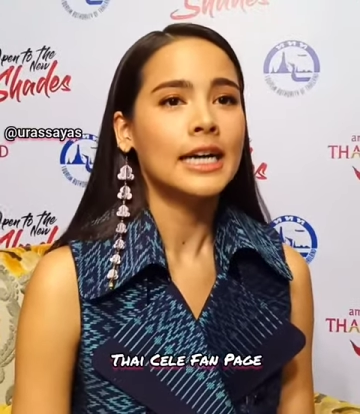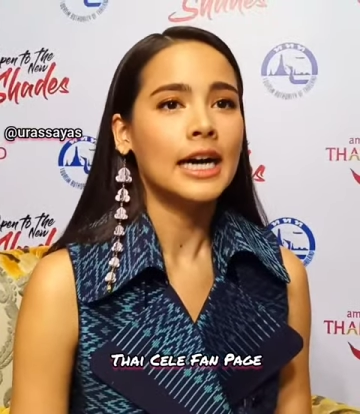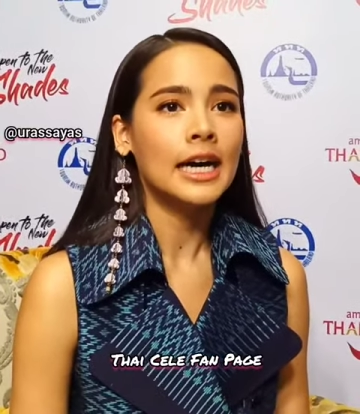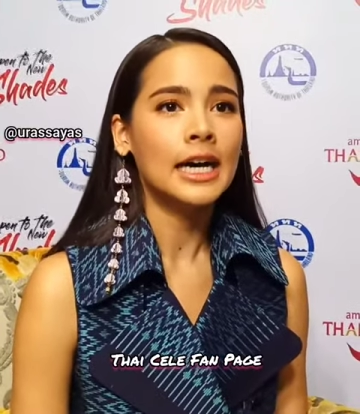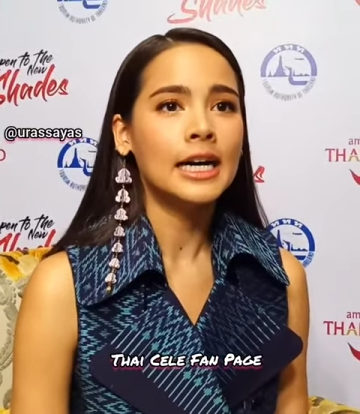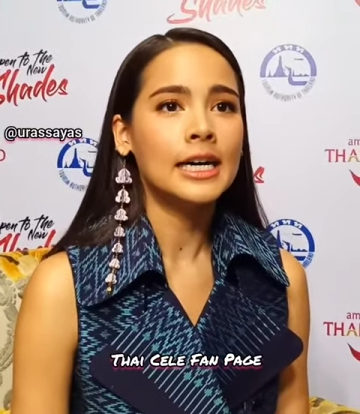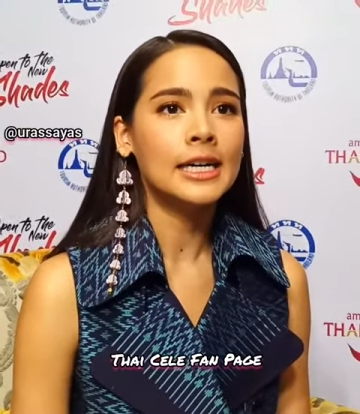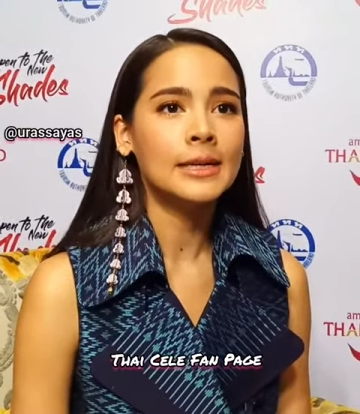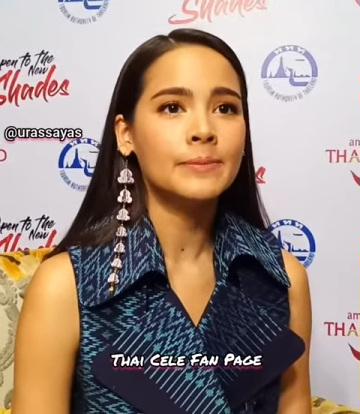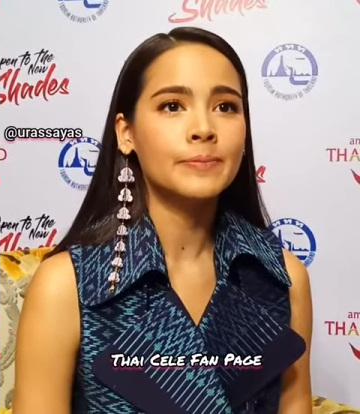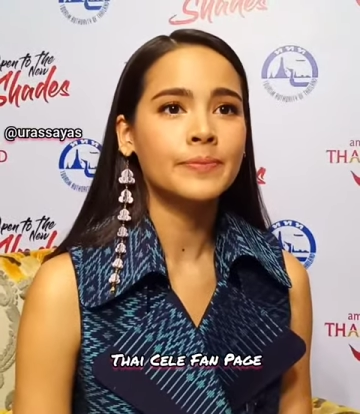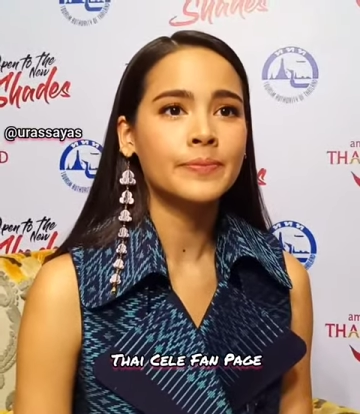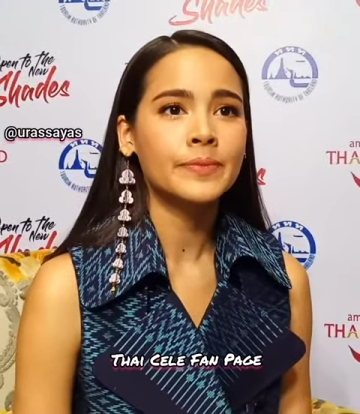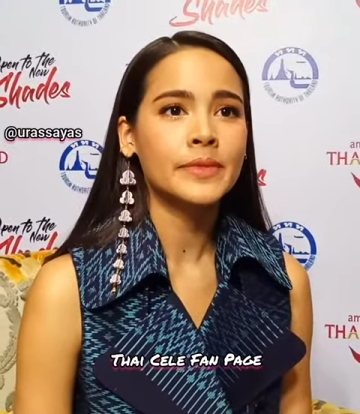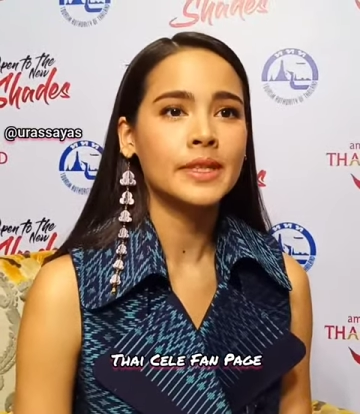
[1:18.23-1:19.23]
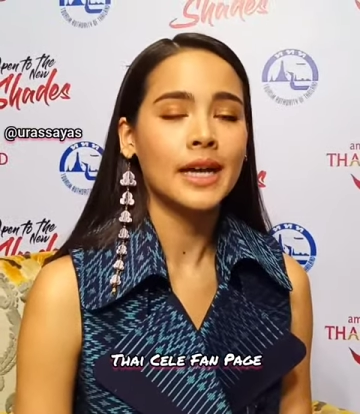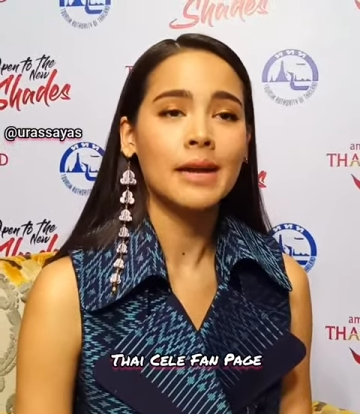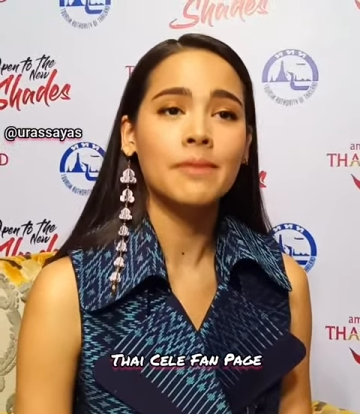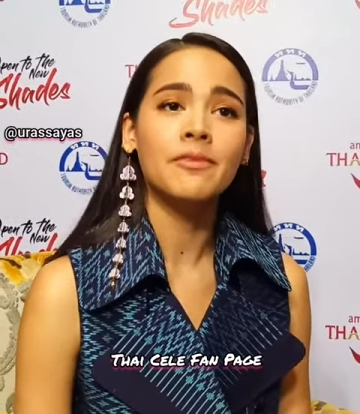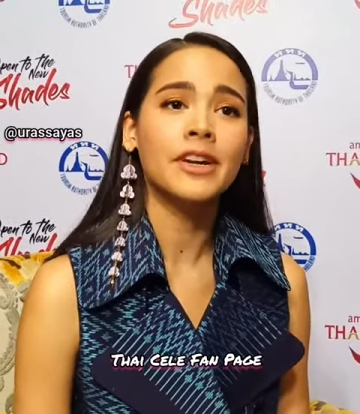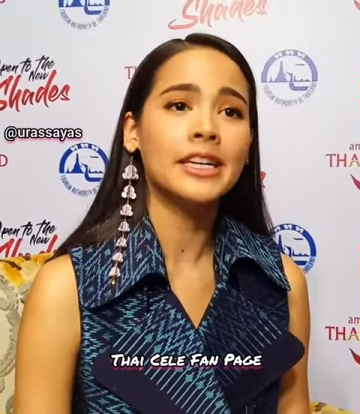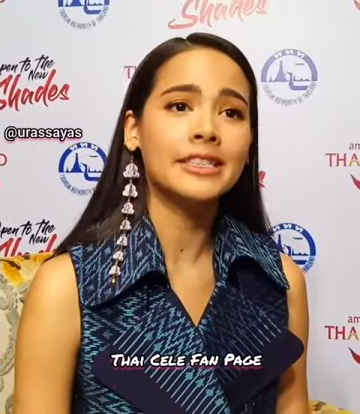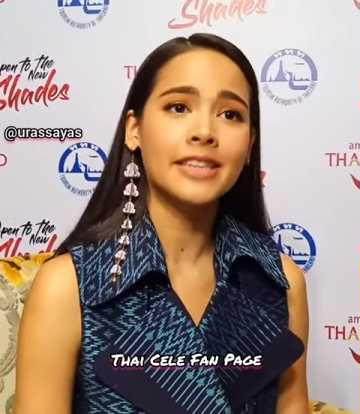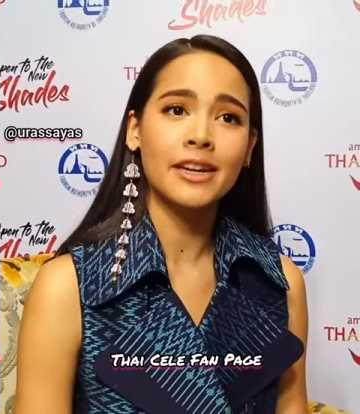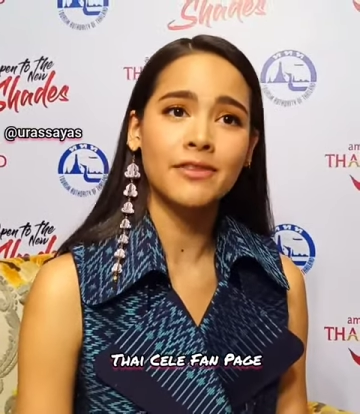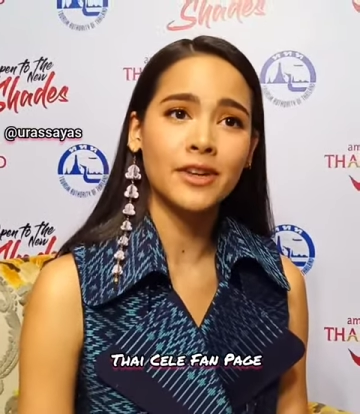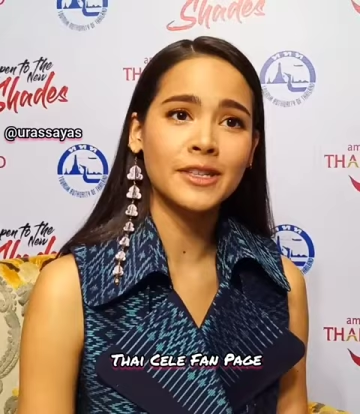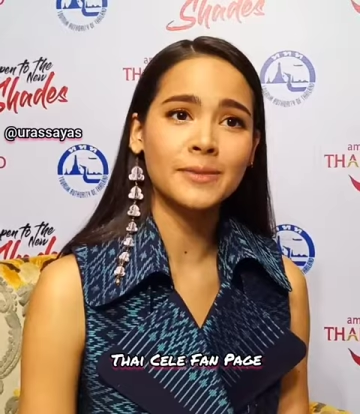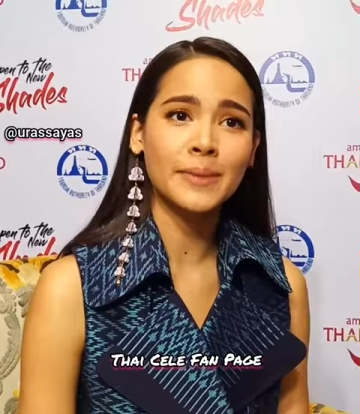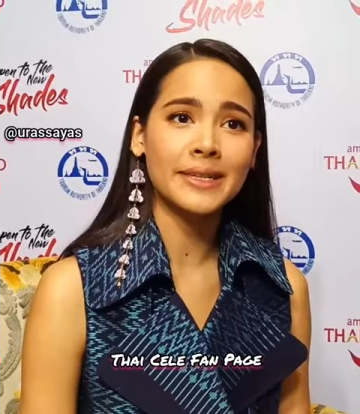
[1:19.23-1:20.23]
Um, I'm very
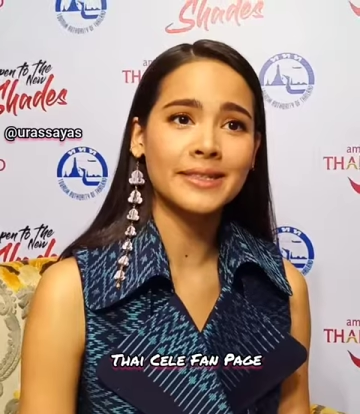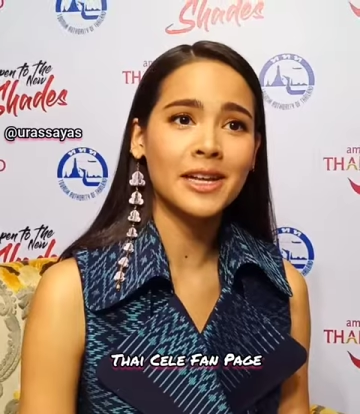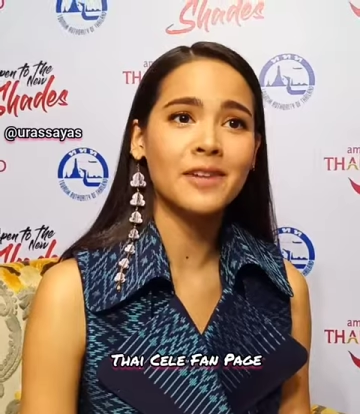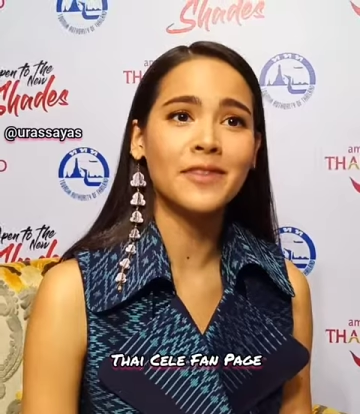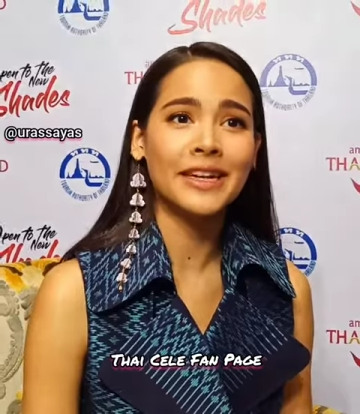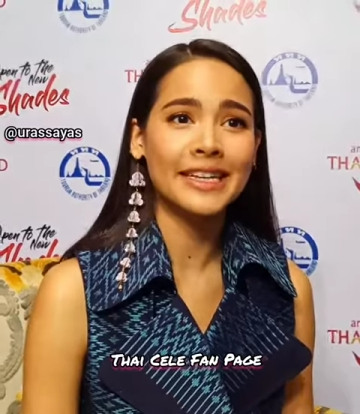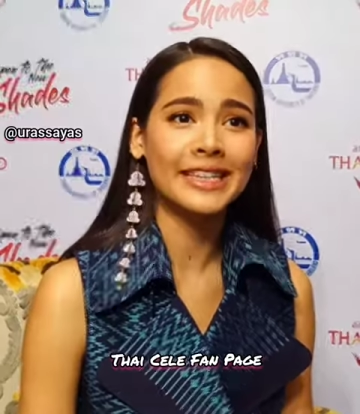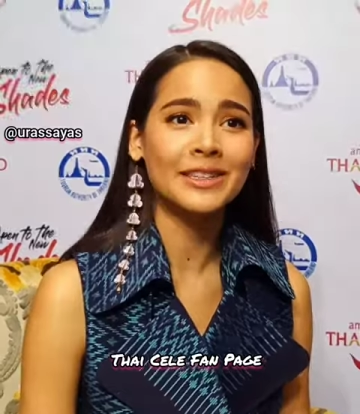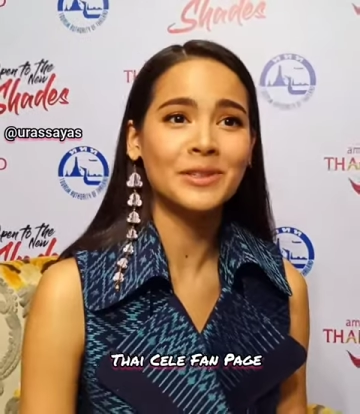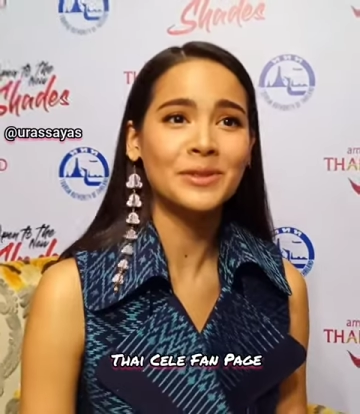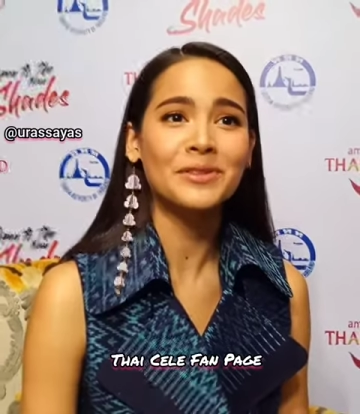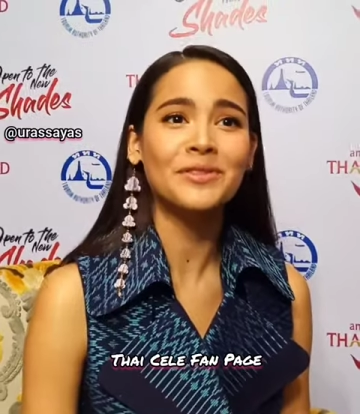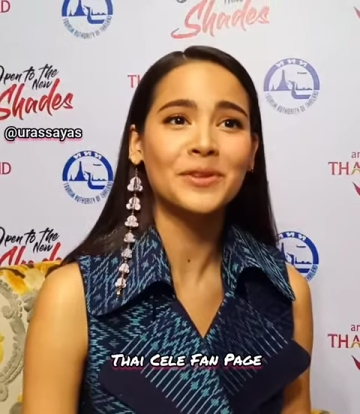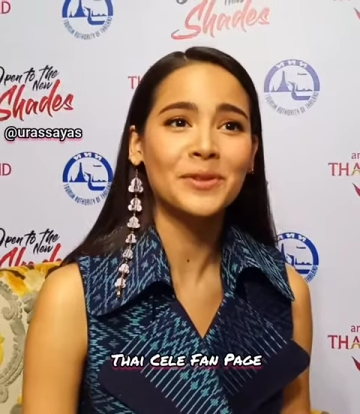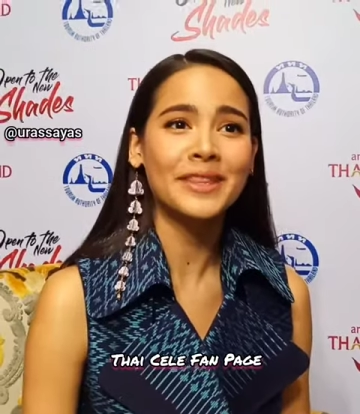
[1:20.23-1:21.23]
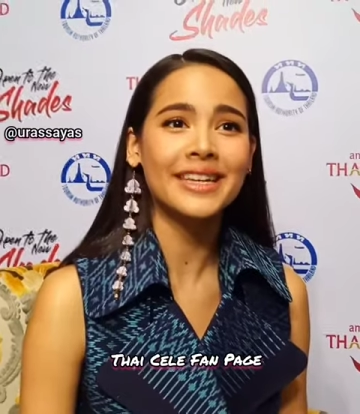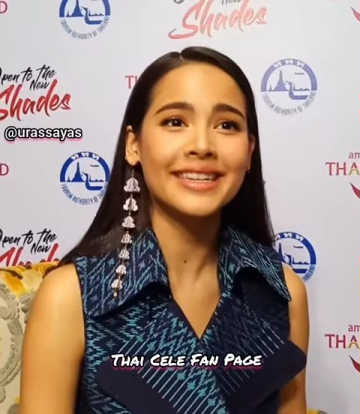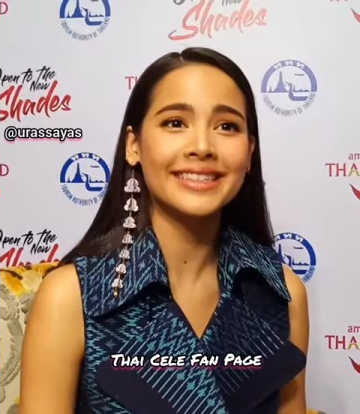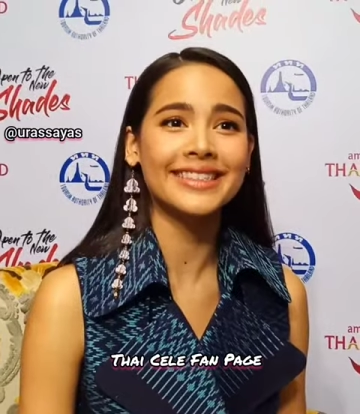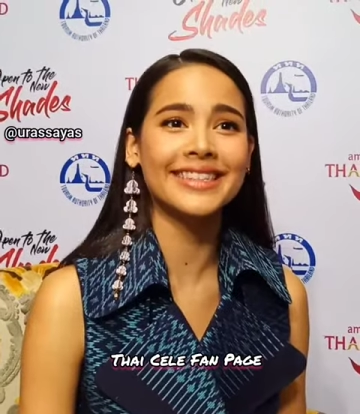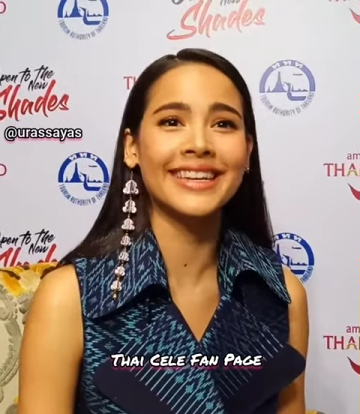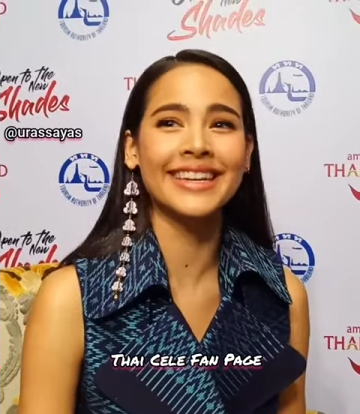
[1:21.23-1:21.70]
diverse myself. I can do a few things.